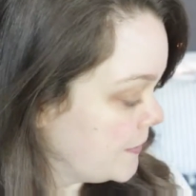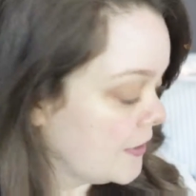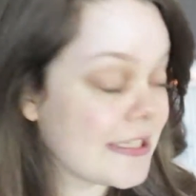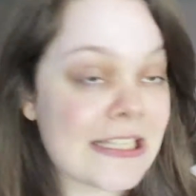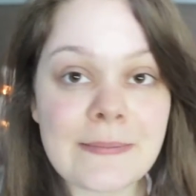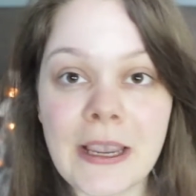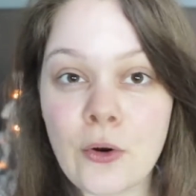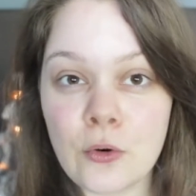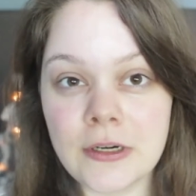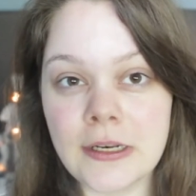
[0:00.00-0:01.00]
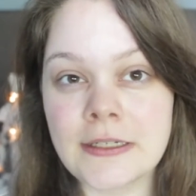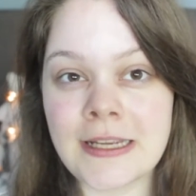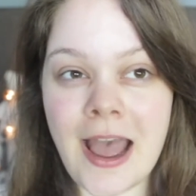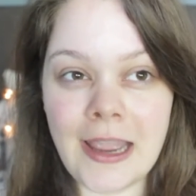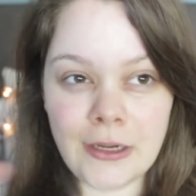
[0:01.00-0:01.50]
So this is my current
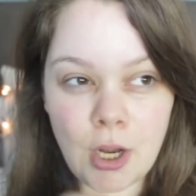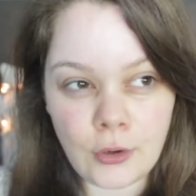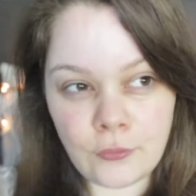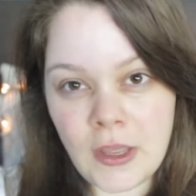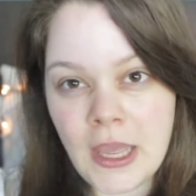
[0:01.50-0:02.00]
kind of